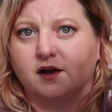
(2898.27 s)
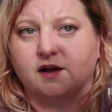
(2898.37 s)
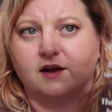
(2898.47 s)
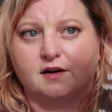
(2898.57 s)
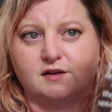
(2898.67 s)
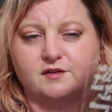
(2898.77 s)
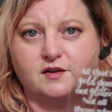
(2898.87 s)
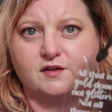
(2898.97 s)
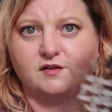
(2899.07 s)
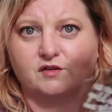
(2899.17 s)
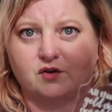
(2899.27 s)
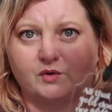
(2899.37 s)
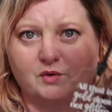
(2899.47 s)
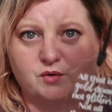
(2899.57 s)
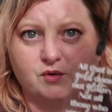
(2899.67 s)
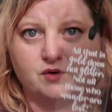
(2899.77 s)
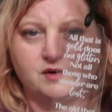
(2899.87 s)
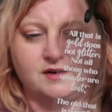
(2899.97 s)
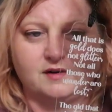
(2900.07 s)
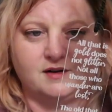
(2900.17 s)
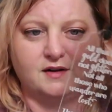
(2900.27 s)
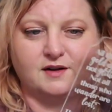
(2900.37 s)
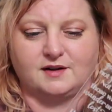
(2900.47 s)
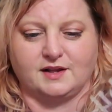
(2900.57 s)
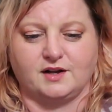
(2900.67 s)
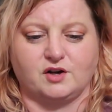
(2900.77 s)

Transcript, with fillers: And it's this cool, like,